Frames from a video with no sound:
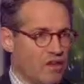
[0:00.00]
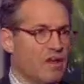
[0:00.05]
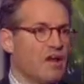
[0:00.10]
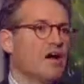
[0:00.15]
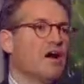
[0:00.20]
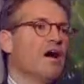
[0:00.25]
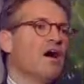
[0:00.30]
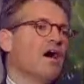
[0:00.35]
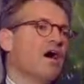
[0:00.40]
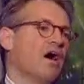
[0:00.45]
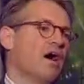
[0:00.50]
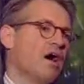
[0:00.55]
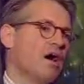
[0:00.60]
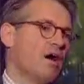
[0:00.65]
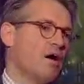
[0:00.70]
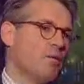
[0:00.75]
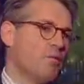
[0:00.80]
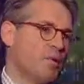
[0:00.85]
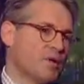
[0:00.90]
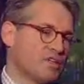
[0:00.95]
Okay.
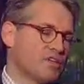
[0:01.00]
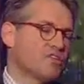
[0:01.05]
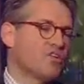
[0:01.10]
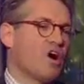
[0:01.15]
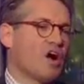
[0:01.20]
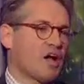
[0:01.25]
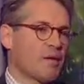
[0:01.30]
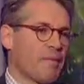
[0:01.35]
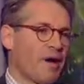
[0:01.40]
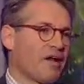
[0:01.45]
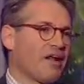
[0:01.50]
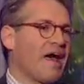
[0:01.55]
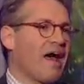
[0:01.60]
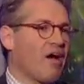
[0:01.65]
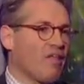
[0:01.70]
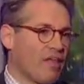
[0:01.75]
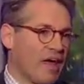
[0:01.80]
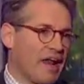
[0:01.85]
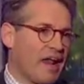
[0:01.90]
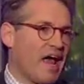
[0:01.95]
Uh, but to talk about
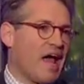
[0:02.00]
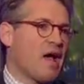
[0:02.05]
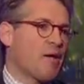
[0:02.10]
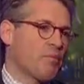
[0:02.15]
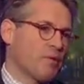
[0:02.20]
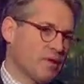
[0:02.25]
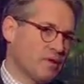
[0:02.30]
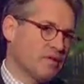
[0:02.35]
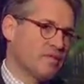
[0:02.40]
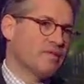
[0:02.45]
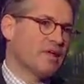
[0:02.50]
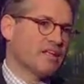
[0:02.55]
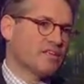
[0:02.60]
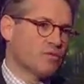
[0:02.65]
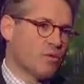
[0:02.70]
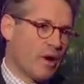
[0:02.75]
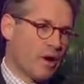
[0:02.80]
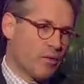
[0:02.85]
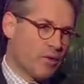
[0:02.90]
how that happened, that's